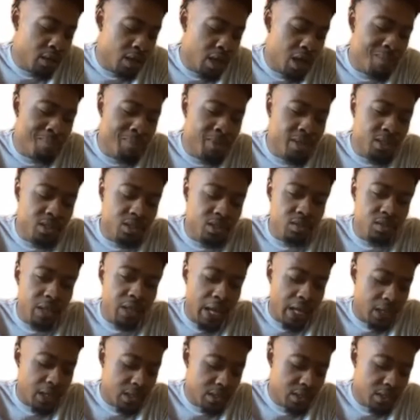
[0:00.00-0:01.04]
how much
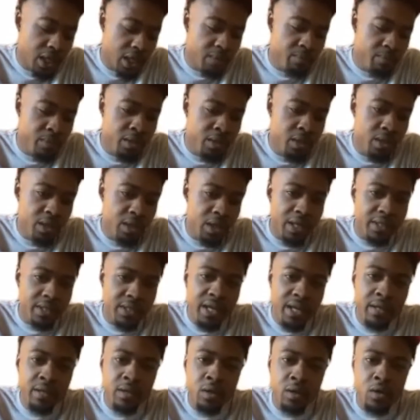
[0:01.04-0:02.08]
like Take Money, like
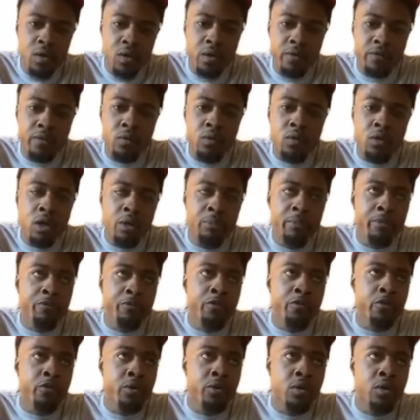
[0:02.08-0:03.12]
they know. If you know me
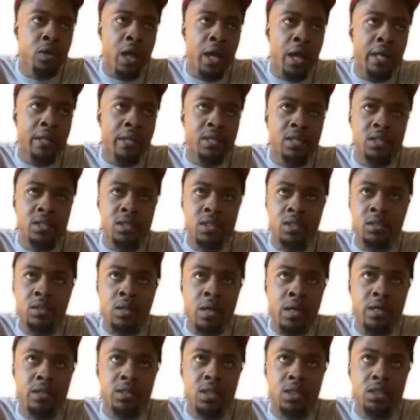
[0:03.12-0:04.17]
for real, like this is
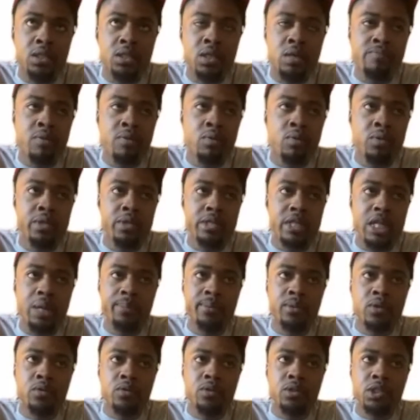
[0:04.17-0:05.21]
not just something we
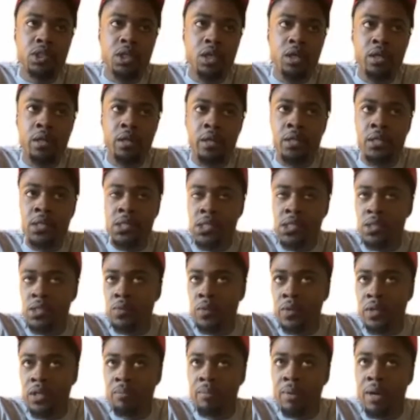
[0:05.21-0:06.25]
slapping on a shirt. Like this is
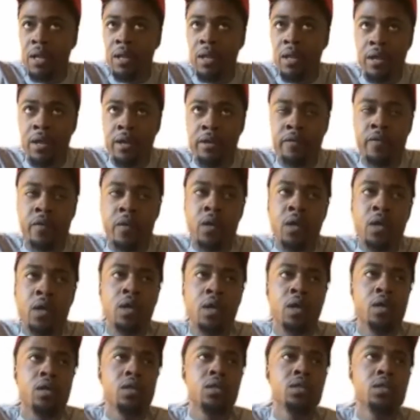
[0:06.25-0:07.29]
really my life.
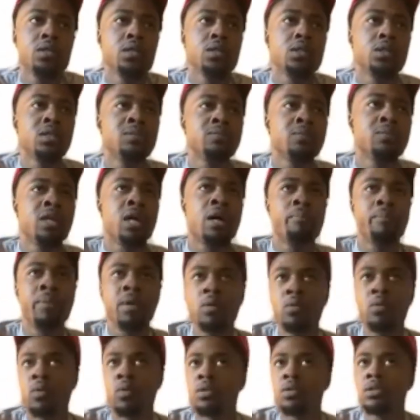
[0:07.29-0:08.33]
This is something I've
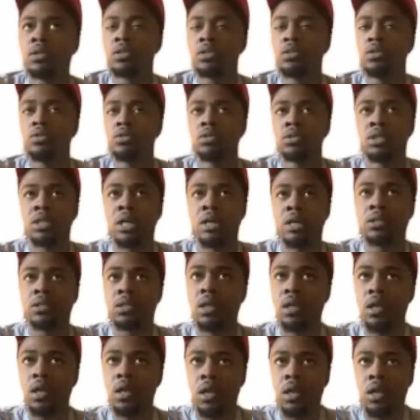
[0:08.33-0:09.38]
been wanting to do since I was a
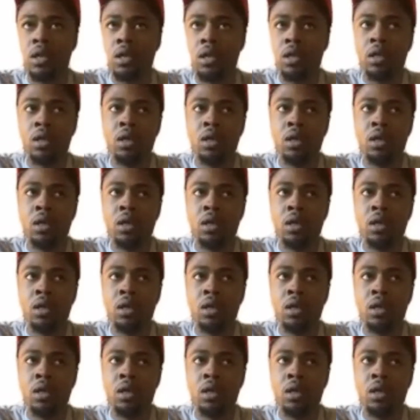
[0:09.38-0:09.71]
kid.